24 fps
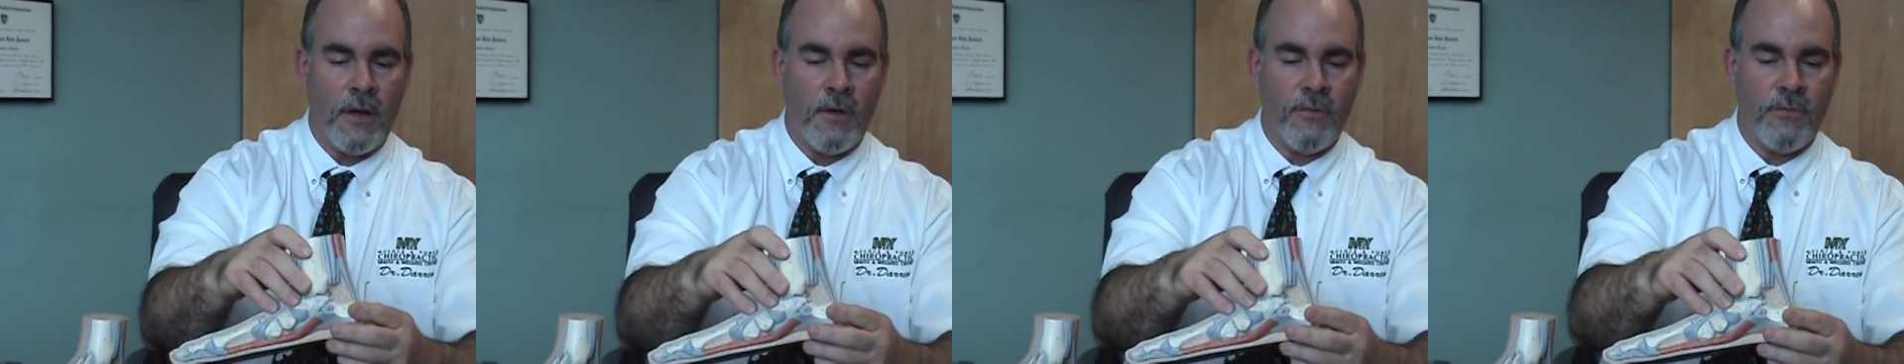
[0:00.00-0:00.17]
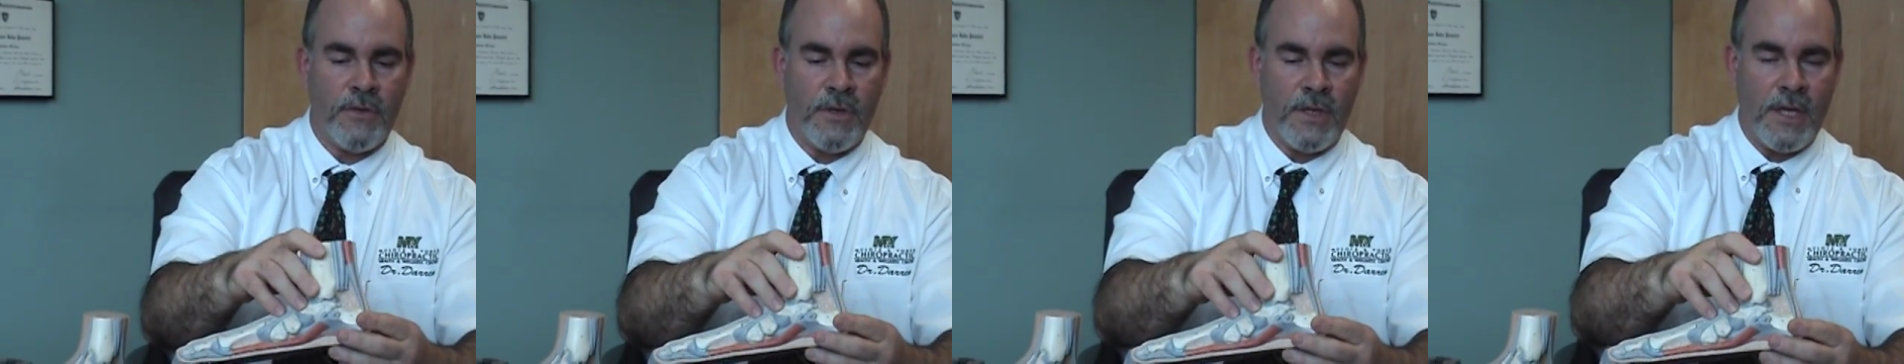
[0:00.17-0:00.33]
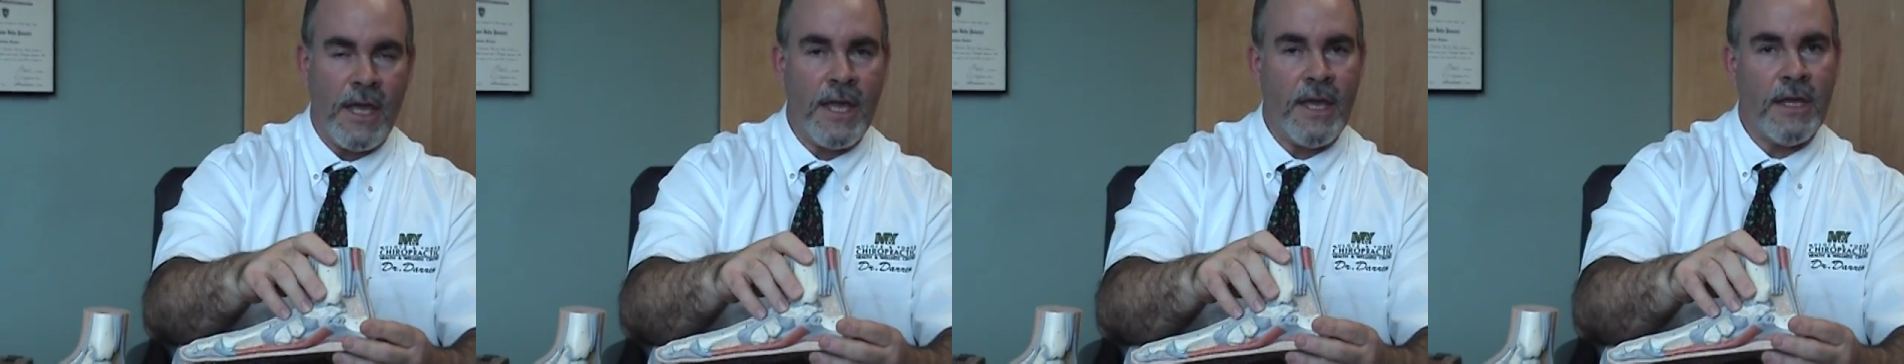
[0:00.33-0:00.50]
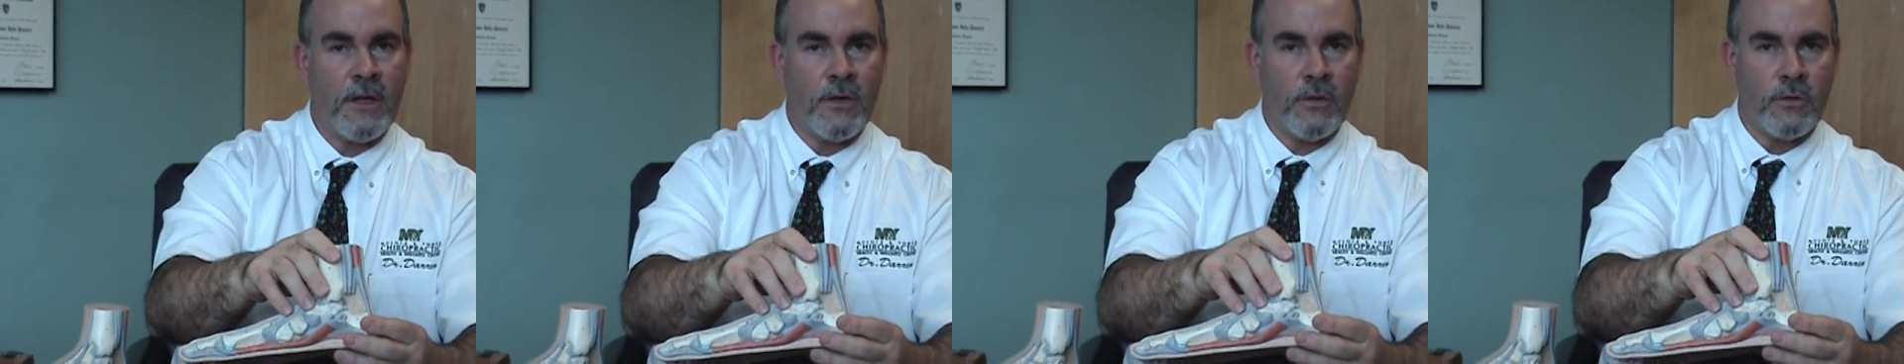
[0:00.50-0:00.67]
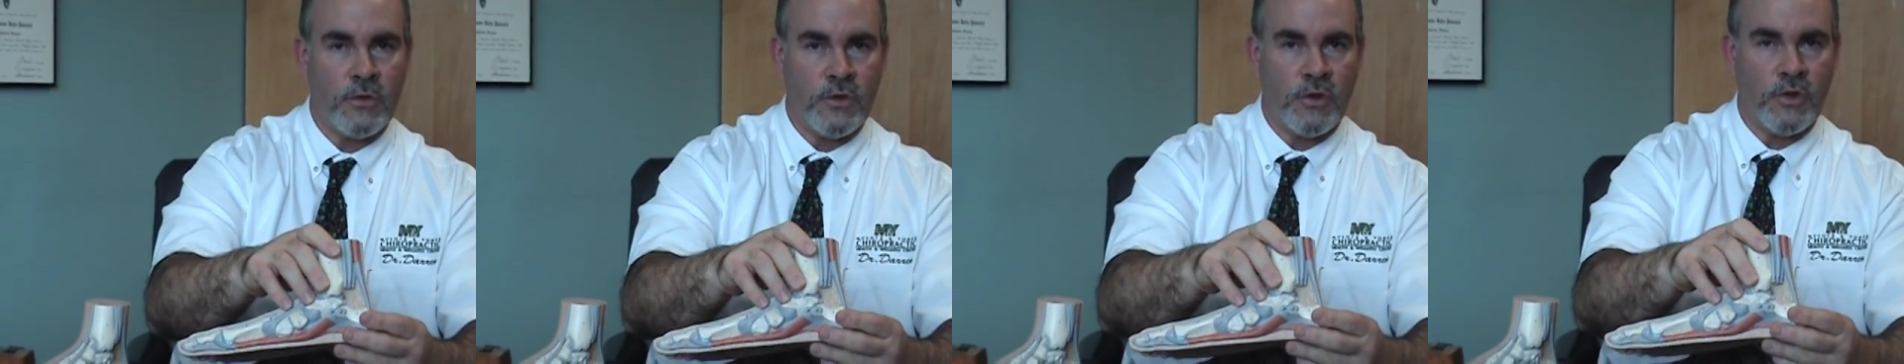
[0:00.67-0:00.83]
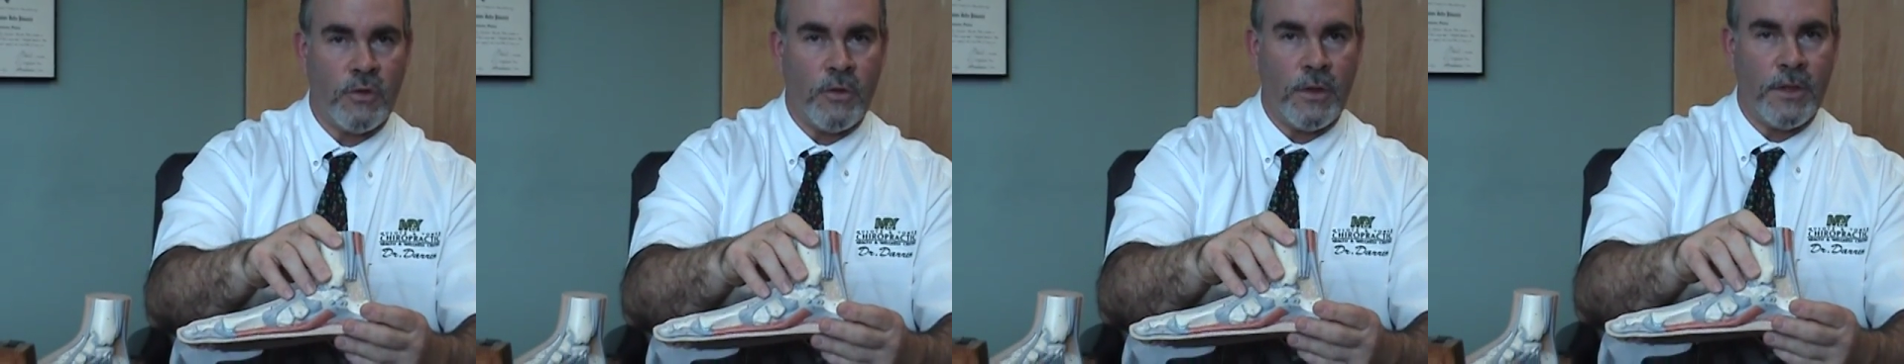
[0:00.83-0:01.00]
of the ankle
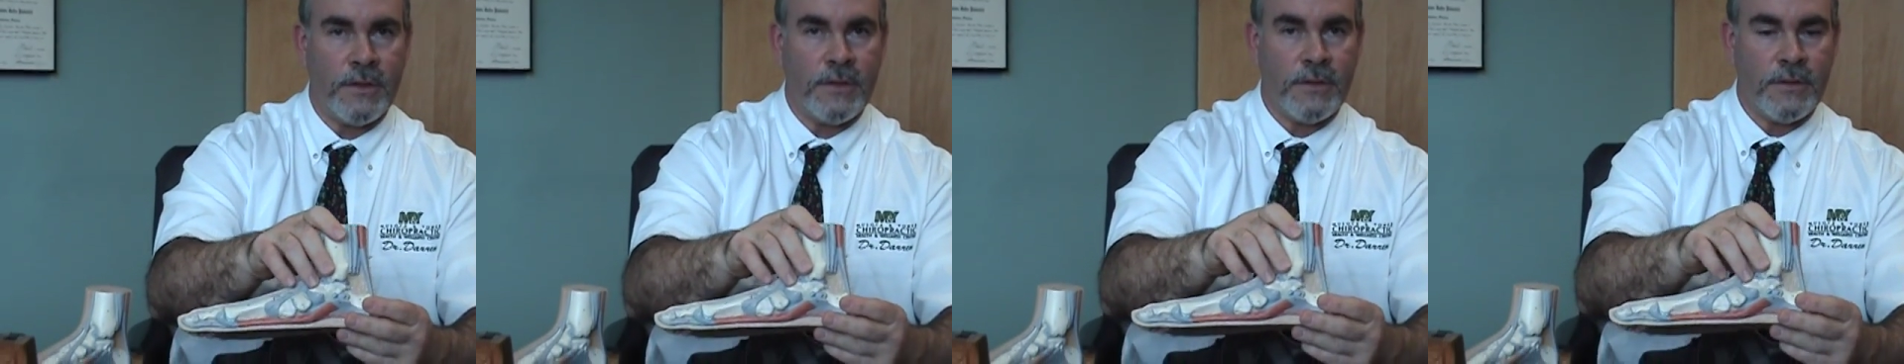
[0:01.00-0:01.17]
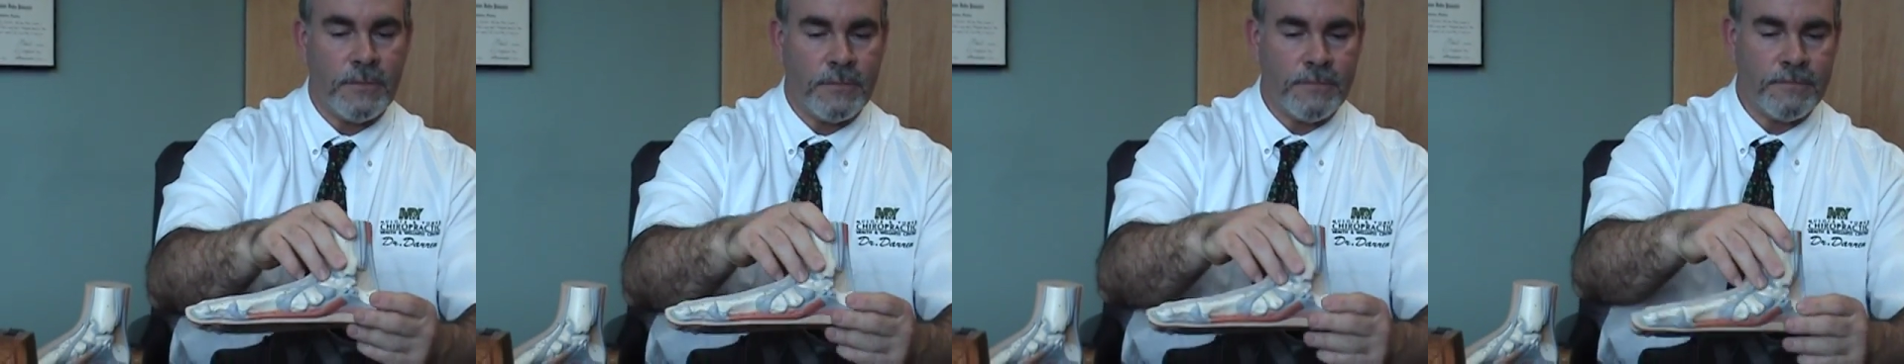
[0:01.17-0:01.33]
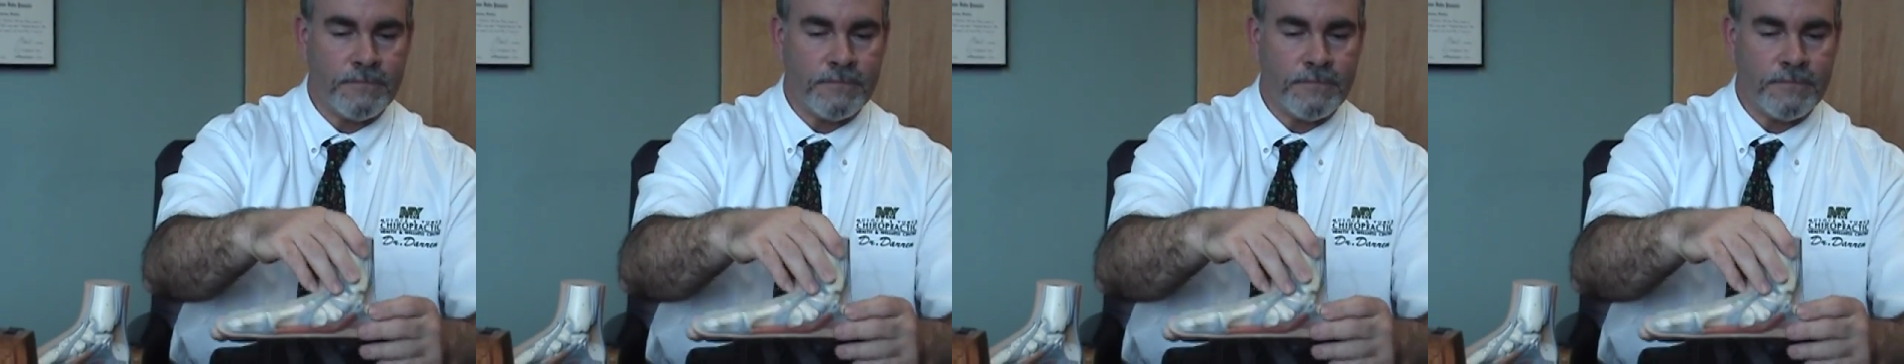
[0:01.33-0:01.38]
joint.